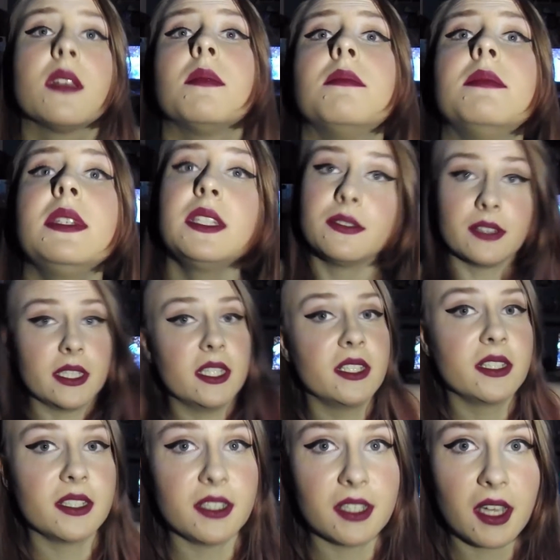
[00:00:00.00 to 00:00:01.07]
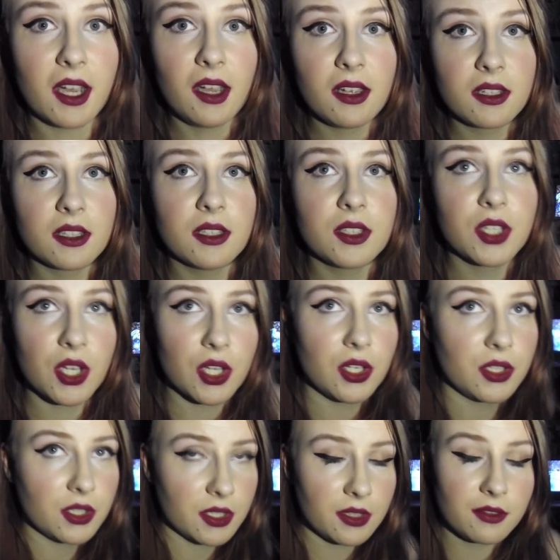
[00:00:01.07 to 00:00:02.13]
Bit of a dark
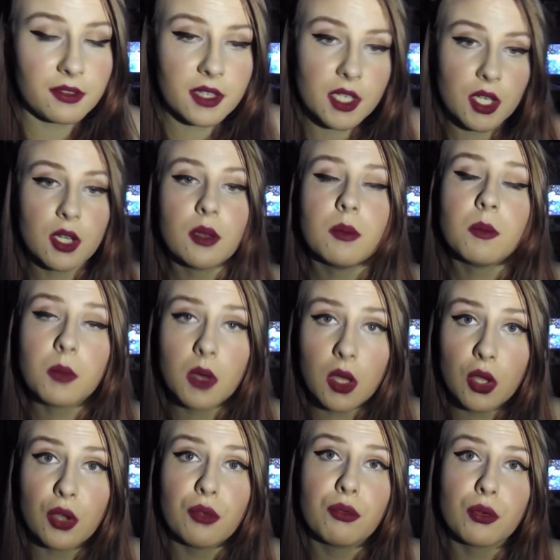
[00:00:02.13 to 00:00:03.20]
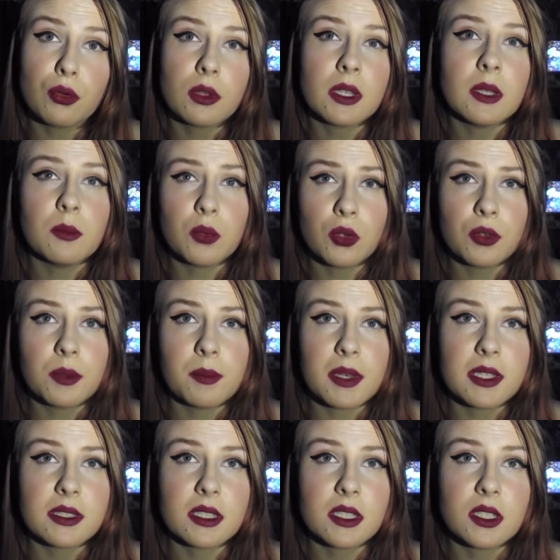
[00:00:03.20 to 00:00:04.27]
tone to the video, but overall an important
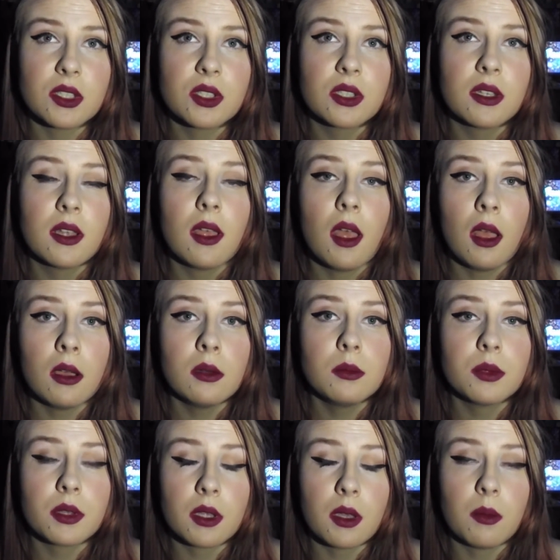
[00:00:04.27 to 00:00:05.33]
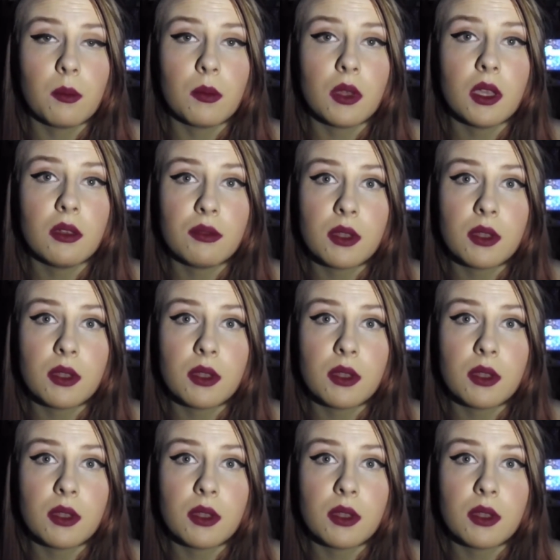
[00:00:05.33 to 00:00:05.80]
message. Help them if they're